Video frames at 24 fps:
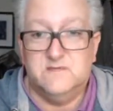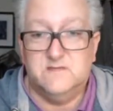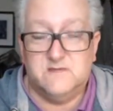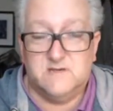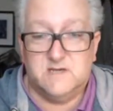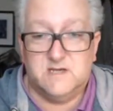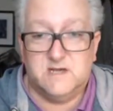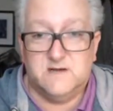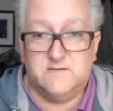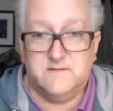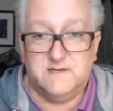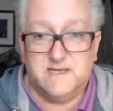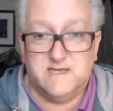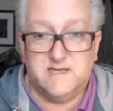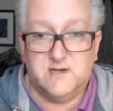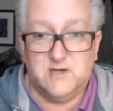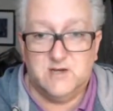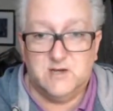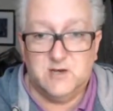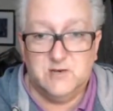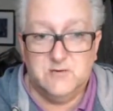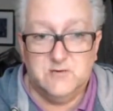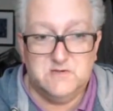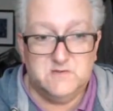covered in
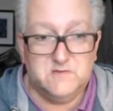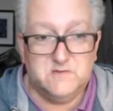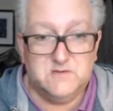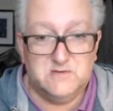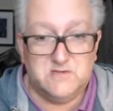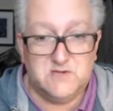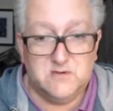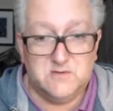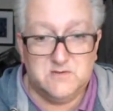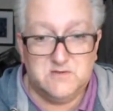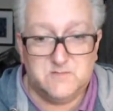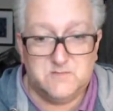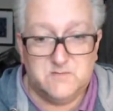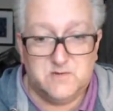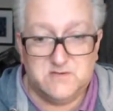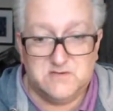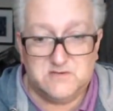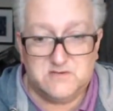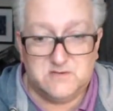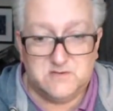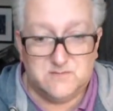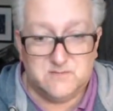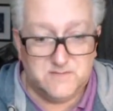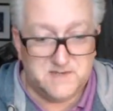glue
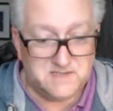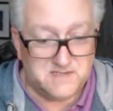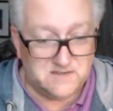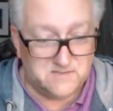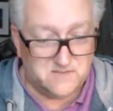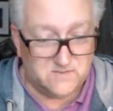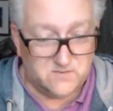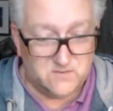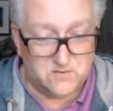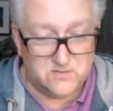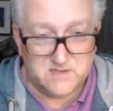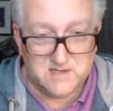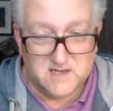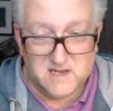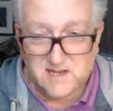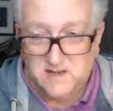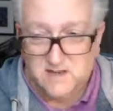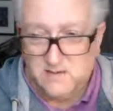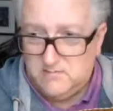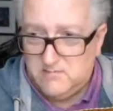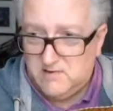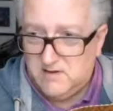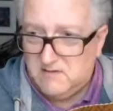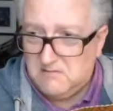spots or bits of wood,
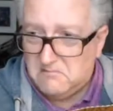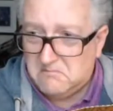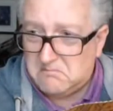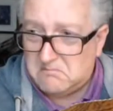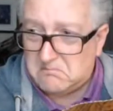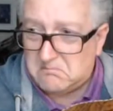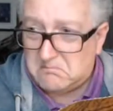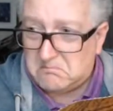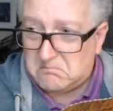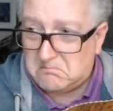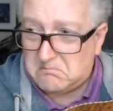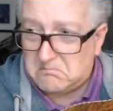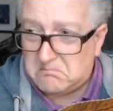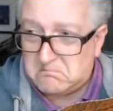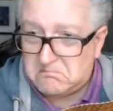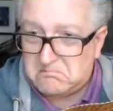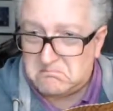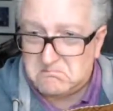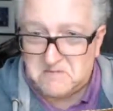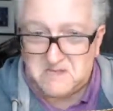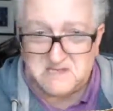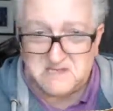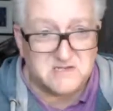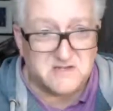but
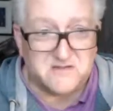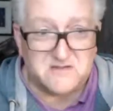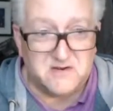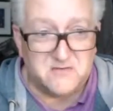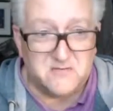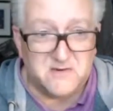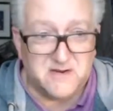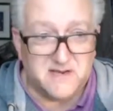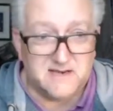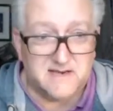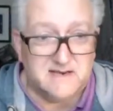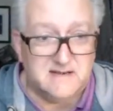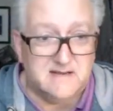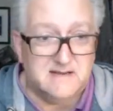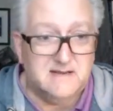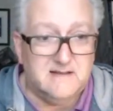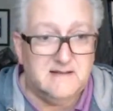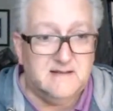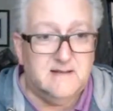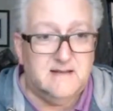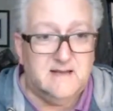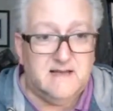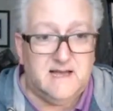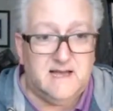there's nothing rattling,
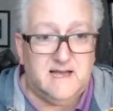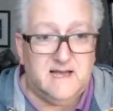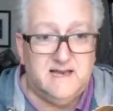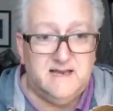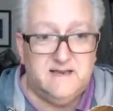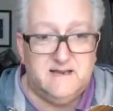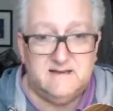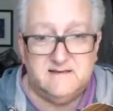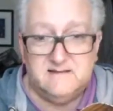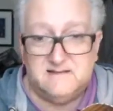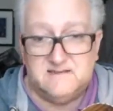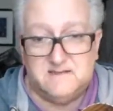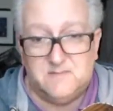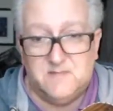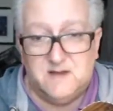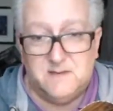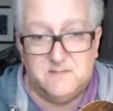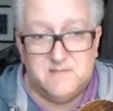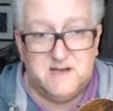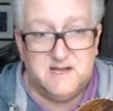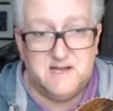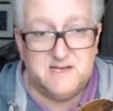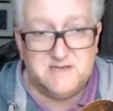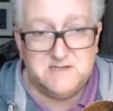and to my
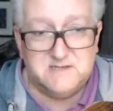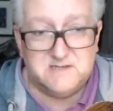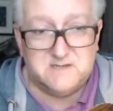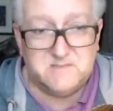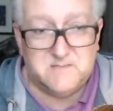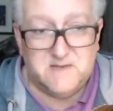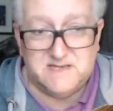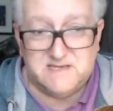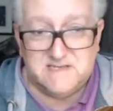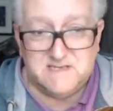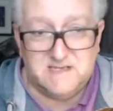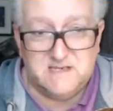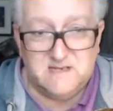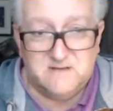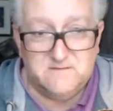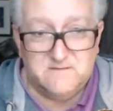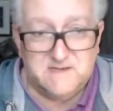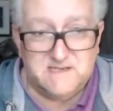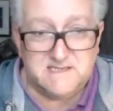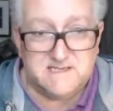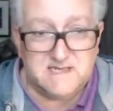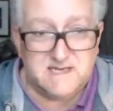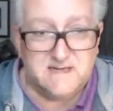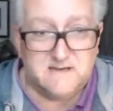mind it just makes a
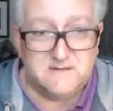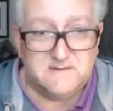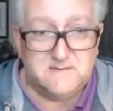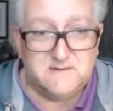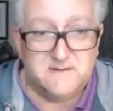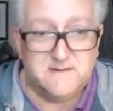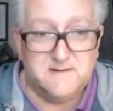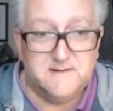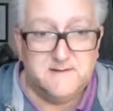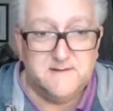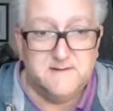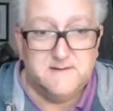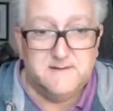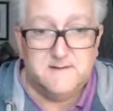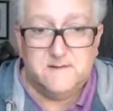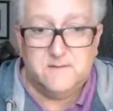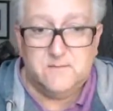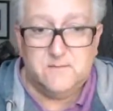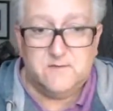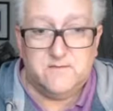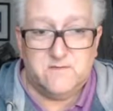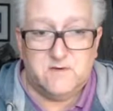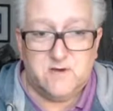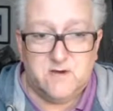lovely sound.
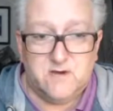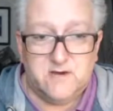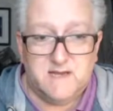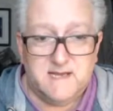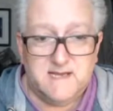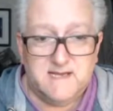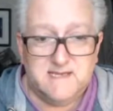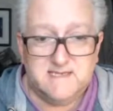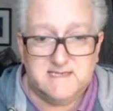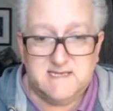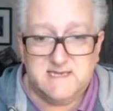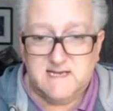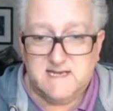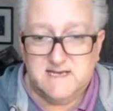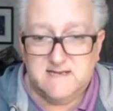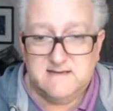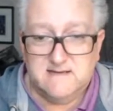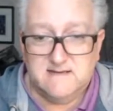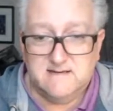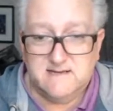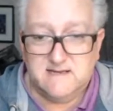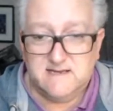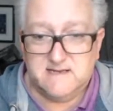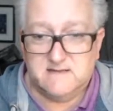We've got
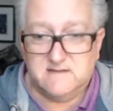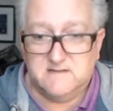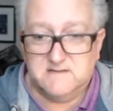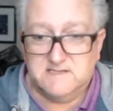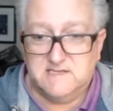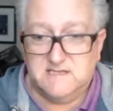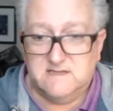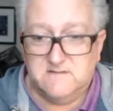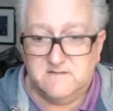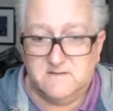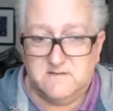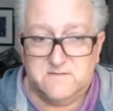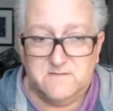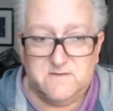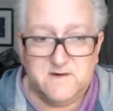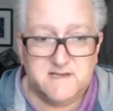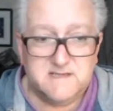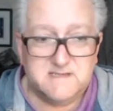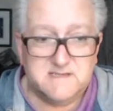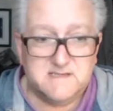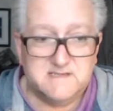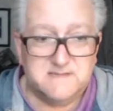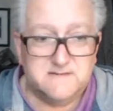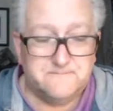18 nickel silver
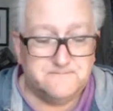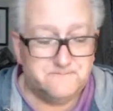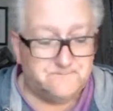frets.